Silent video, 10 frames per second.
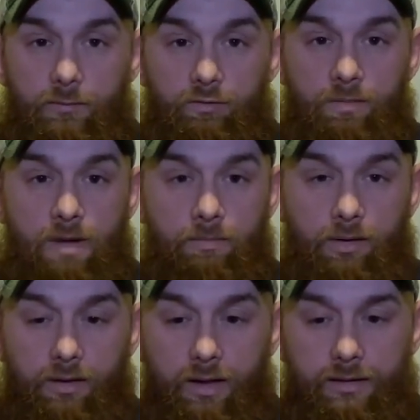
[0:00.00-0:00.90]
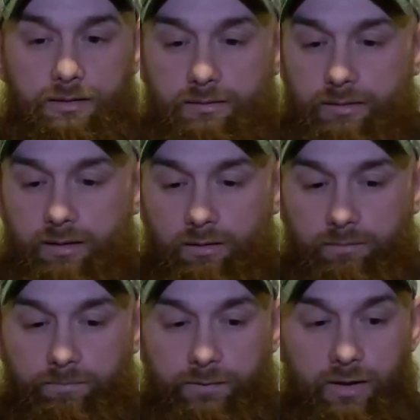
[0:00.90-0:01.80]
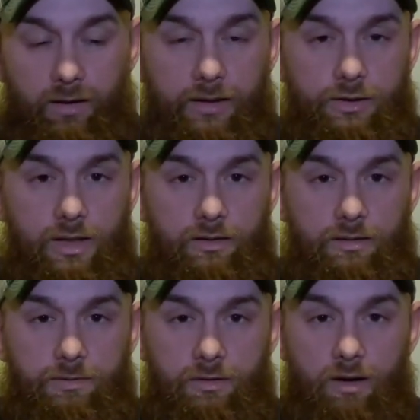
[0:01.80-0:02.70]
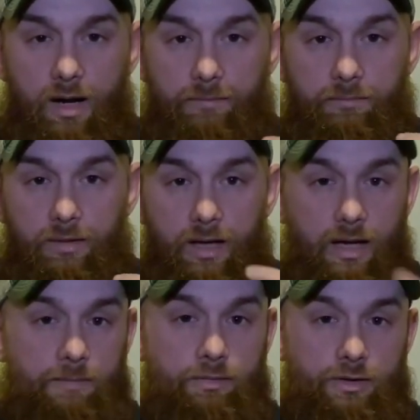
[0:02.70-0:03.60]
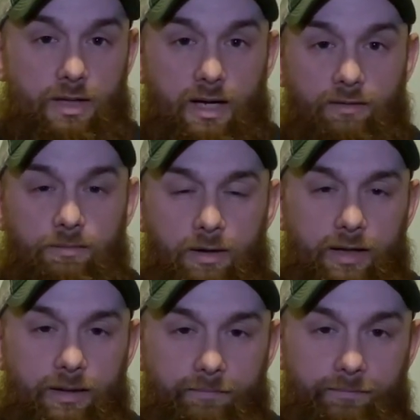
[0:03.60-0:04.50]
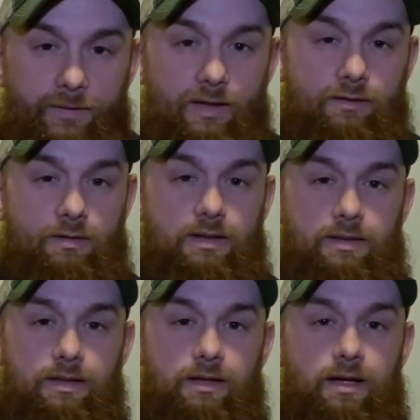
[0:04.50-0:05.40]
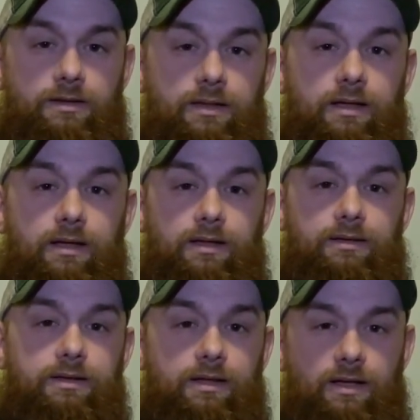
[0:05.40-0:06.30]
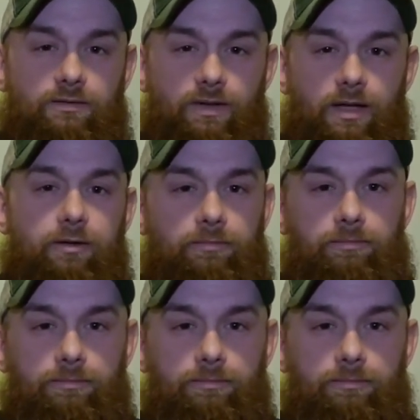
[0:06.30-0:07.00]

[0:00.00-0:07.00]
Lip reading: remember, guys, you know, to like, share, and subscribe. I appreciate everybody. It's great seeing you guys. See you in the next video.